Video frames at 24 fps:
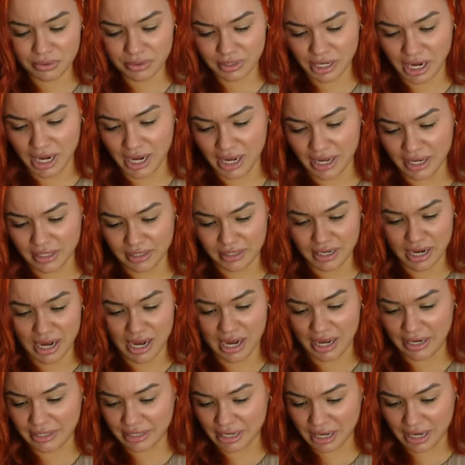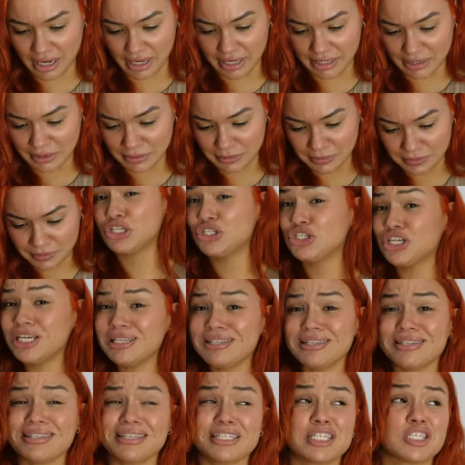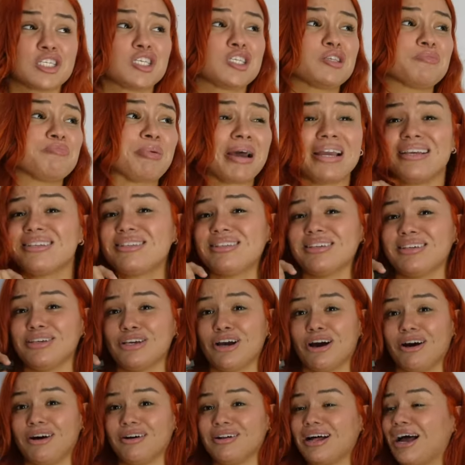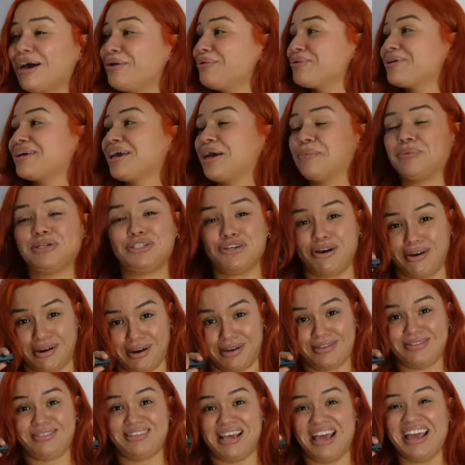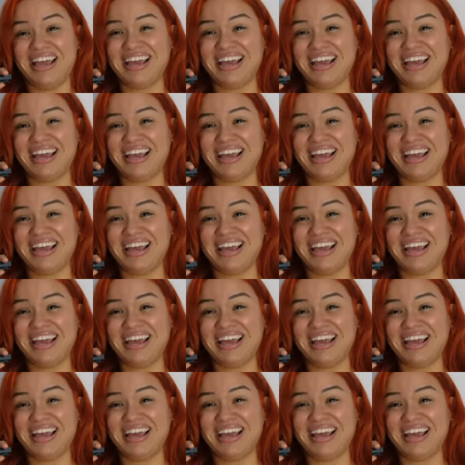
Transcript: God, God, God. Jesus is spicy, y'all. I don't care what y'all gonna say.